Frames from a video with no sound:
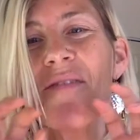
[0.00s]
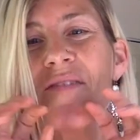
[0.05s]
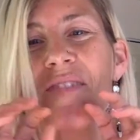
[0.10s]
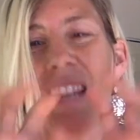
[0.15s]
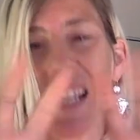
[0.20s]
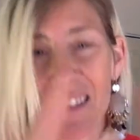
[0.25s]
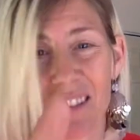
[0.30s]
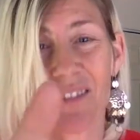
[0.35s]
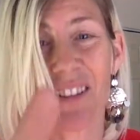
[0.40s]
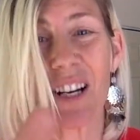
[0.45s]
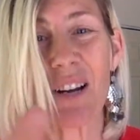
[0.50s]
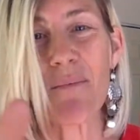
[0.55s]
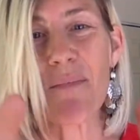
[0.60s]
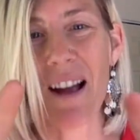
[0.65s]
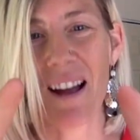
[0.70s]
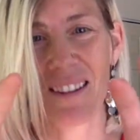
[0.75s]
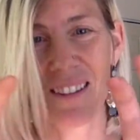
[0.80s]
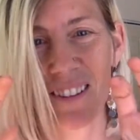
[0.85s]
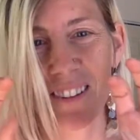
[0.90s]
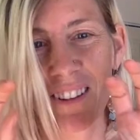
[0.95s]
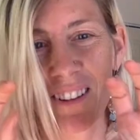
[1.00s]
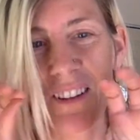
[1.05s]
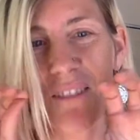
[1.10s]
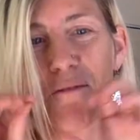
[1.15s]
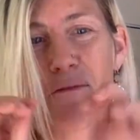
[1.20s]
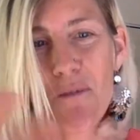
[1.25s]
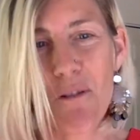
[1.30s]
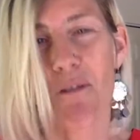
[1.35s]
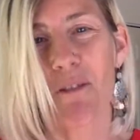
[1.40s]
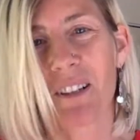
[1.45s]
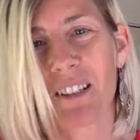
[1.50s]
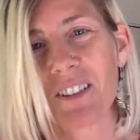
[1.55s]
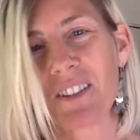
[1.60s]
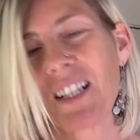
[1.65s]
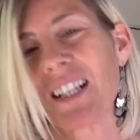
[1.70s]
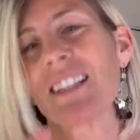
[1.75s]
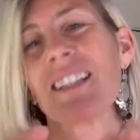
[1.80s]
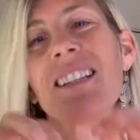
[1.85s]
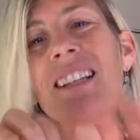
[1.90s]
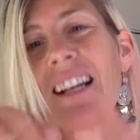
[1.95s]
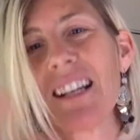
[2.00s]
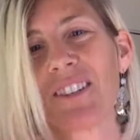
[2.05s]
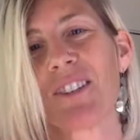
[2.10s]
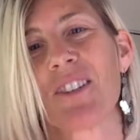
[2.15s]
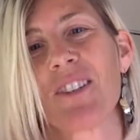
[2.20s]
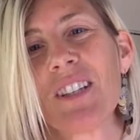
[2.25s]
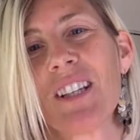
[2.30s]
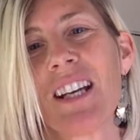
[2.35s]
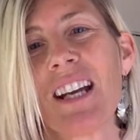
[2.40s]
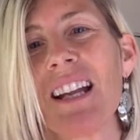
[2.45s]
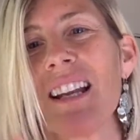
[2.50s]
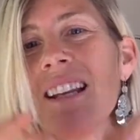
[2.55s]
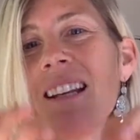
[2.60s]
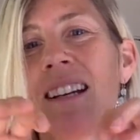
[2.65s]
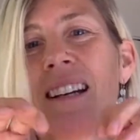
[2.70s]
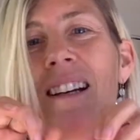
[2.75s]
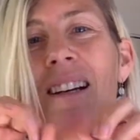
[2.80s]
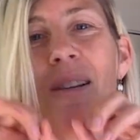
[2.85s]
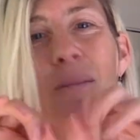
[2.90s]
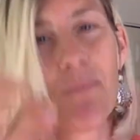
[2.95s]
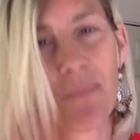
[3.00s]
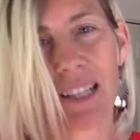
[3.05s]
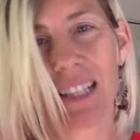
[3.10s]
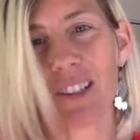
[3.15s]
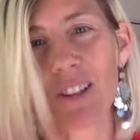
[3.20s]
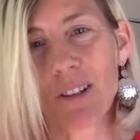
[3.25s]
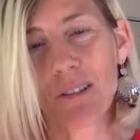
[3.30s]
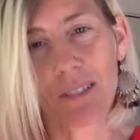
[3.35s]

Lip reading: that's very masculine, forward-directed energy, and men don't